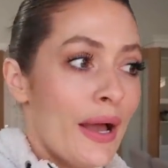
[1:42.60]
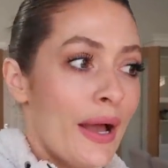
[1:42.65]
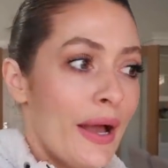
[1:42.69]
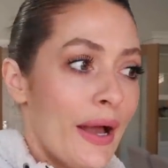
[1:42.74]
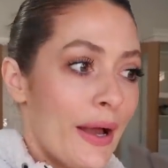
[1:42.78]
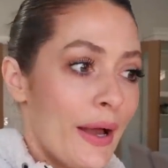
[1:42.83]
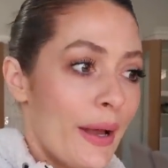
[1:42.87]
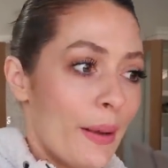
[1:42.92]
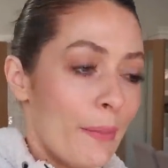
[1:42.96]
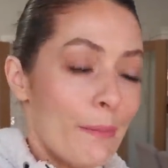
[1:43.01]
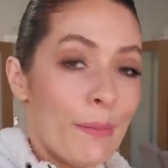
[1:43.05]

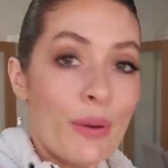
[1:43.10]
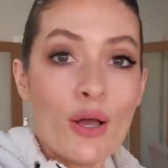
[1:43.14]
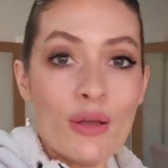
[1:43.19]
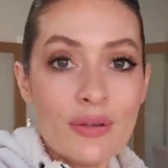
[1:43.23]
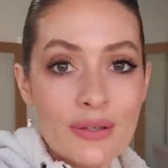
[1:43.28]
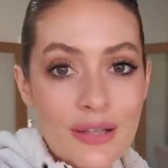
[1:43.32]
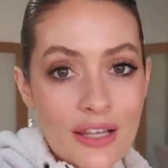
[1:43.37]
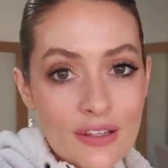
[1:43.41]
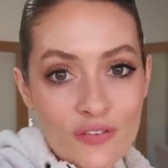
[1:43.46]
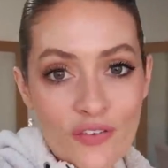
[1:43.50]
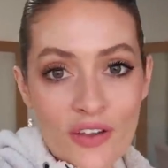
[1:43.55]

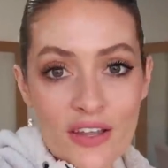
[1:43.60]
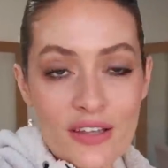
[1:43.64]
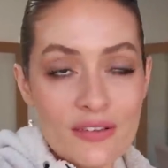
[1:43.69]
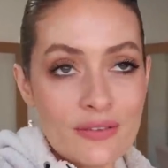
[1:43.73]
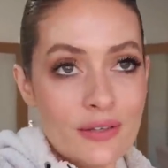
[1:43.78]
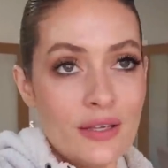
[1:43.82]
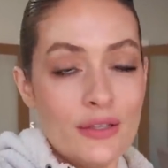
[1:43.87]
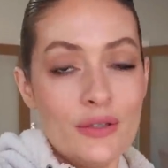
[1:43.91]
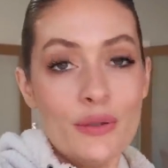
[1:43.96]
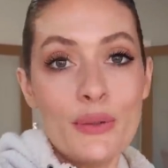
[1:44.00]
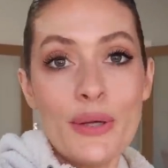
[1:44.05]
Because let's face
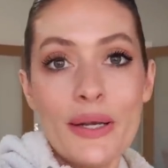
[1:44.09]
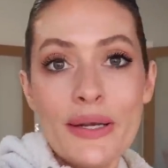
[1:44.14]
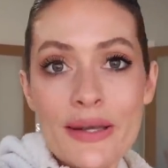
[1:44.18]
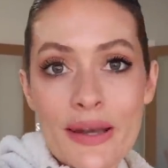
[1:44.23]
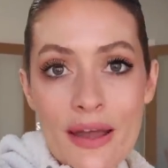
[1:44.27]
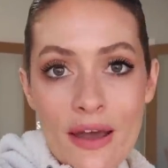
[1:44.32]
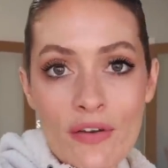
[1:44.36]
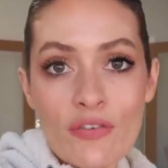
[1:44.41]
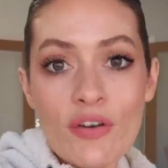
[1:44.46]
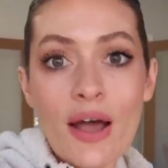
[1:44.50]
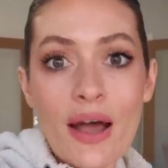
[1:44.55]
it, you can
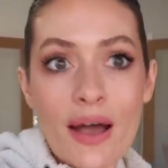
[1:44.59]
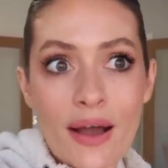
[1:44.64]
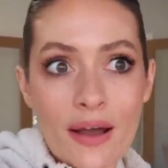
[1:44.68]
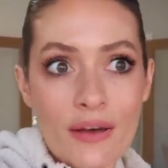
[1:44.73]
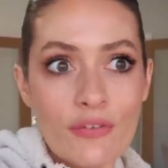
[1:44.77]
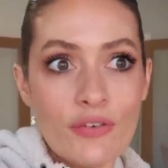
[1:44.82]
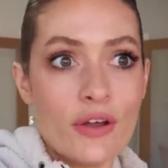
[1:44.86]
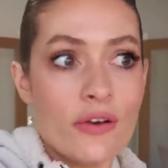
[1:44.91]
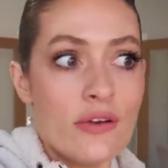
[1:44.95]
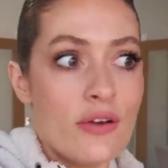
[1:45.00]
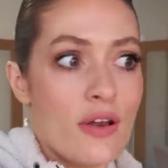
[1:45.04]
never
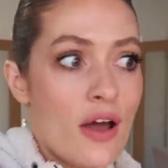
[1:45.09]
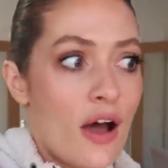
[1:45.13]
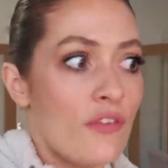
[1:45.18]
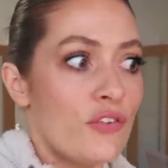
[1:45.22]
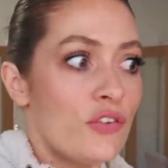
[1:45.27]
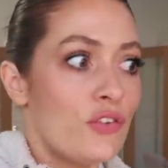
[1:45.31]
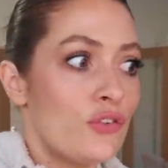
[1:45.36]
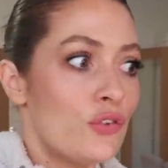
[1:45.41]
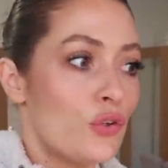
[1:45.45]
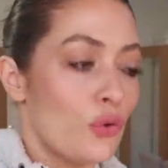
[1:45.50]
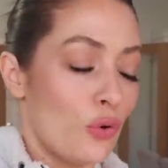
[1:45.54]
have
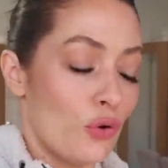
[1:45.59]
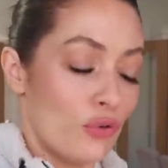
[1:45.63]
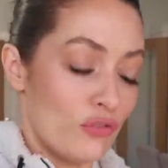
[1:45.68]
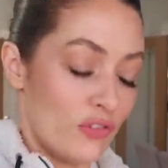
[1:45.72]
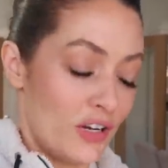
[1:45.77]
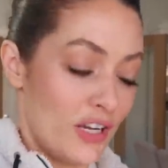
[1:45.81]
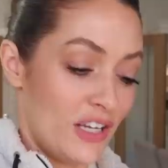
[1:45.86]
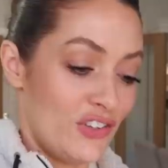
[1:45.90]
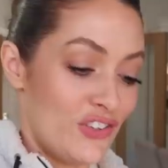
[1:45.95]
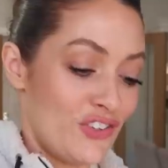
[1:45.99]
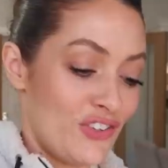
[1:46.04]
enough
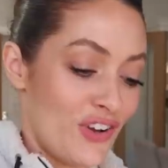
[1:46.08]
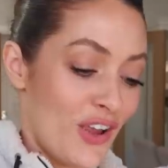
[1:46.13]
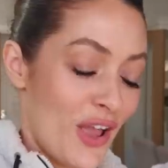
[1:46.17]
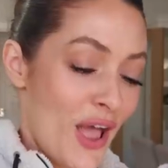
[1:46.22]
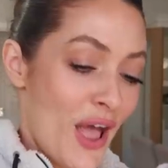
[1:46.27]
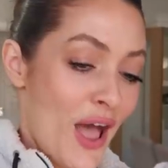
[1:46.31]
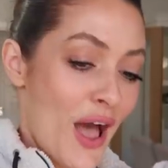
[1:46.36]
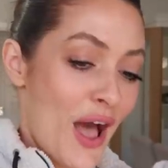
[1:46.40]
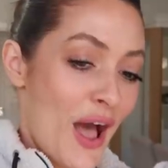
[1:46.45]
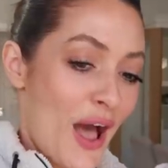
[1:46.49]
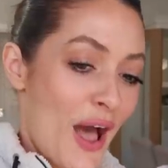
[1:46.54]
storage.
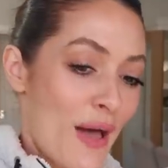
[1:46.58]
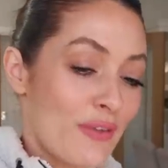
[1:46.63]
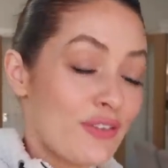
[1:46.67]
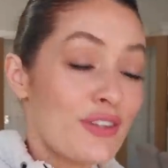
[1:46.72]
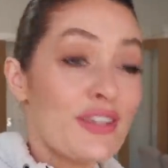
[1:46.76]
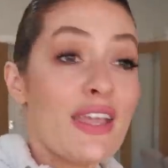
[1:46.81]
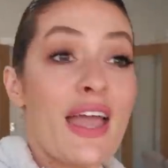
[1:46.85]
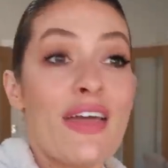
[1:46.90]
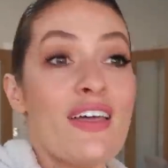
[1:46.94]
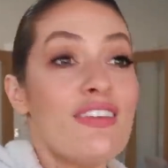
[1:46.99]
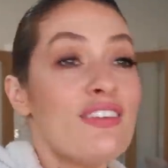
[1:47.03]
So
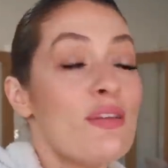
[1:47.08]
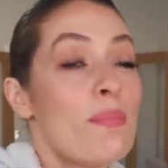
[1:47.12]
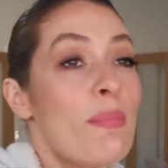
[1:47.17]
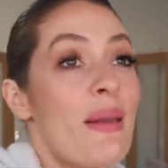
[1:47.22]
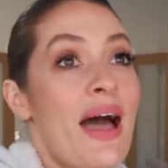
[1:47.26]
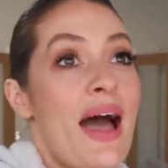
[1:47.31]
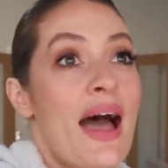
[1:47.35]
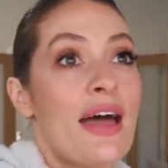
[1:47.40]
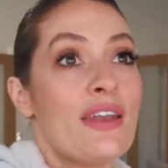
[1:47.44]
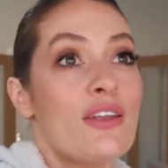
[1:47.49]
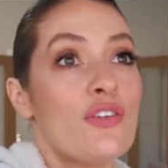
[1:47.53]
yeah, that's the
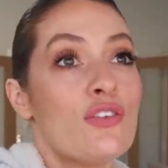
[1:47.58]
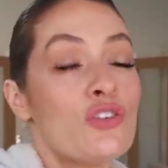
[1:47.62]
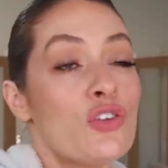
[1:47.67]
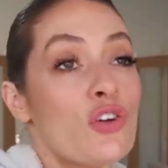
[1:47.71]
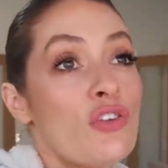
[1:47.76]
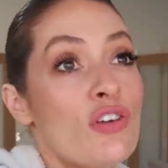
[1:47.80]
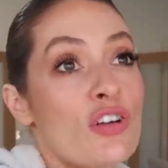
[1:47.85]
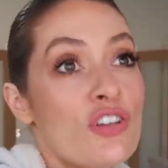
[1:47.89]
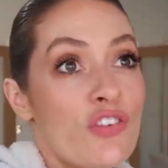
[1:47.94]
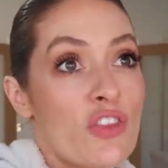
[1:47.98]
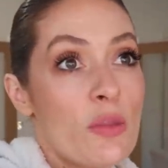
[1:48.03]
plan.
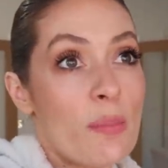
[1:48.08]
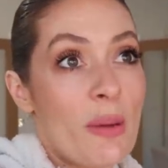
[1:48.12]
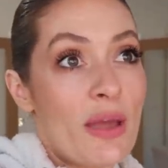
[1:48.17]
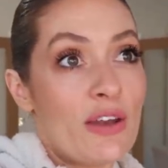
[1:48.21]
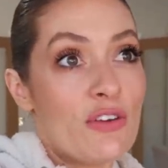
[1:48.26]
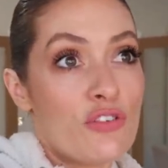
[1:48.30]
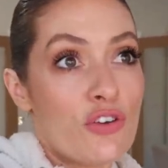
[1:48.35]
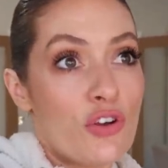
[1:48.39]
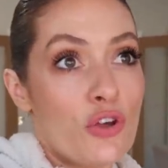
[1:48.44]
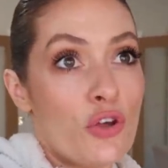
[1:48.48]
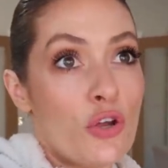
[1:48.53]
Storage for the
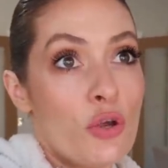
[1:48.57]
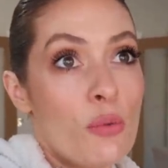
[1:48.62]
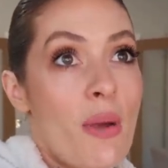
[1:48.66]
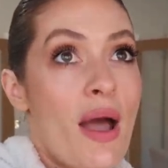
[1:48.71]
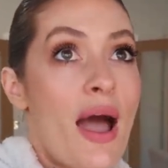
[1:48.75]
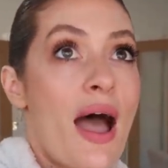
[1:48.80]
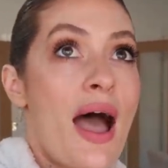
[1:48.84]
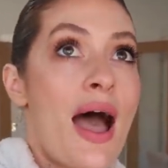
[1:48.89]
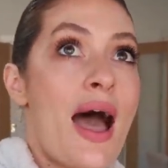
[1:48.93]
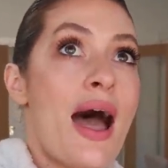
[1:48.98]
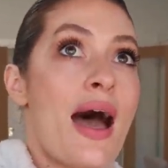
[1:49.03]
bedroom
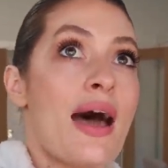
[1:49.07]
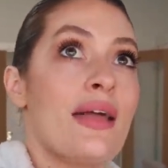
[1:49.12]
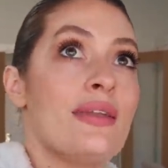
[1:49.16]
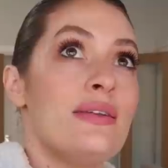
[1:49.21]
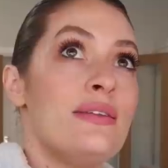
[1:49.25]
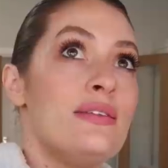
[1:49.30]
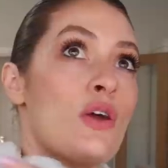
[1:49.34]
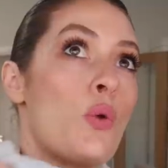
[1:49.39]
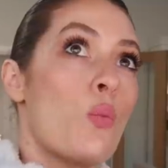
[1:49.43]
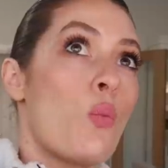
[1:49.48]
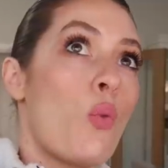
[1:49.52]

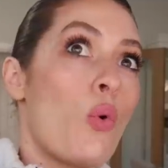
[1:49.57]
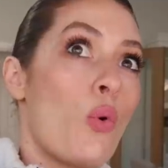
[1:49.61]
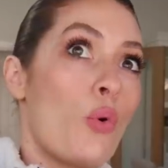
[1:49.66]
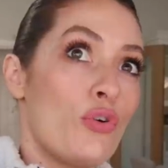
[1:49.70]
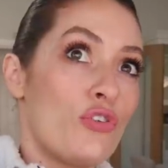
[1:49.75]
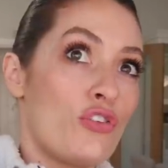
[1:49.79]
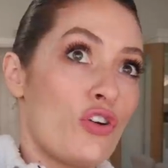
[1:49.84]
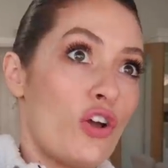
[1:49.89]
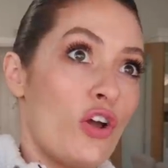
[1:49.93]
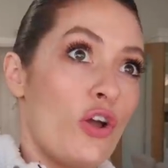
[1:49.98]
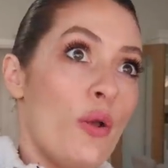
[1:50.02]
and
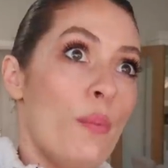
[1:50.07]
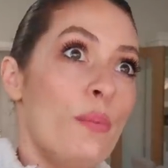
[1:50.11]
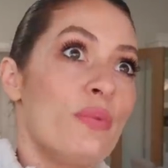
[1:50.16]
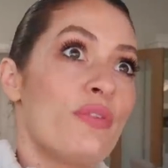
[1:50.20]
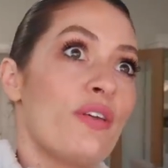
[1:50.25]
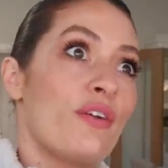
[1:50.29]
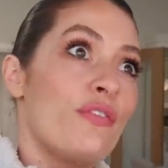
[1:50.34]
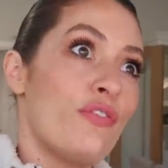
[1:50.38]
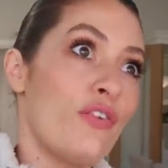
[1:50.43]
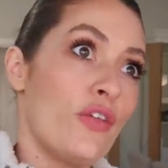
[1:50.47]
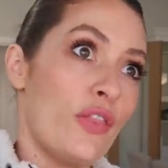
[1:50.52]
wardrobes
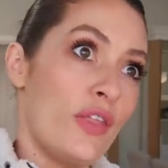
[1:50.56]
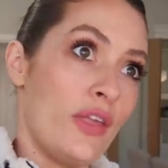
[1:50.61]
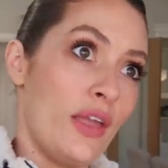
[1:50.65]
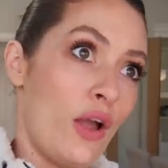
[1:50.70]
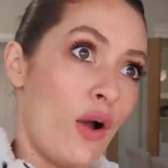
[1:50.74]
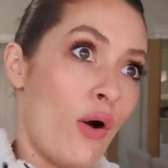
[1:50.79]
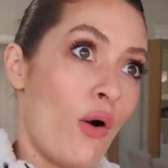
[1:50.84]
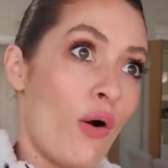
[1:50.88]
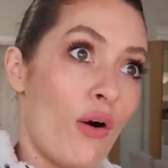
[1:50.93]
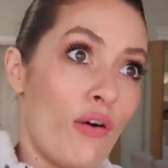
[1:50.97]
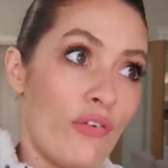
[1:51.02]
for
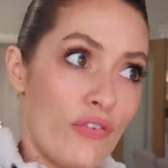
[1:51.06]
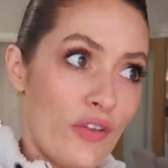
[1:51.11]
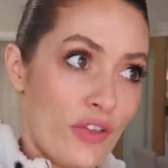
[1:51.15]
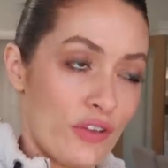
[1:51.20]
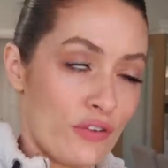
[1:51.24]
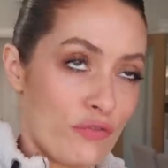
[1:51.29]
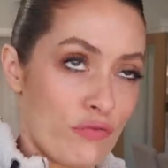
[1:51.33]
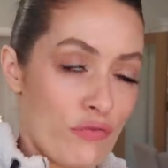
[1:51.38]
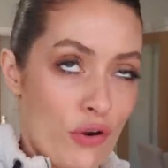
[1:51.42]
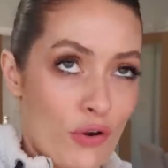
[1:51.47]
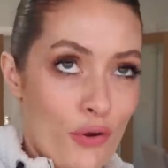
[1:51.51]
the
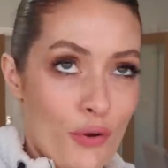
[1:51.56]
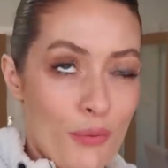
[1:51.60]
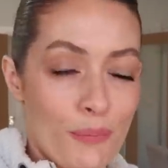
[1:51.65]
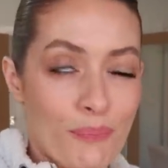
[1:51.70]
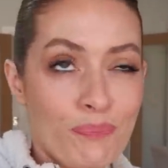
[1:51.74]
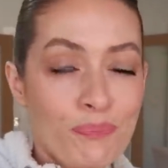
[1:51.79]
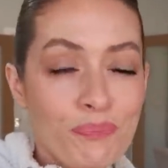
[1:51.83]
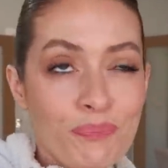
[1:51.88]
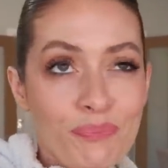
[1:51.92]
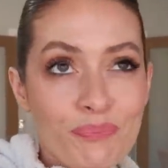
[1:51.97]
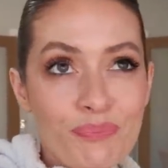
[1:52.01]
office
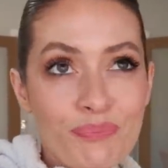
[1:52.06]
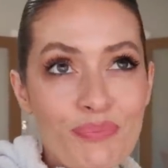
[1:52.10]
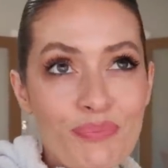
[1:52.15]
room.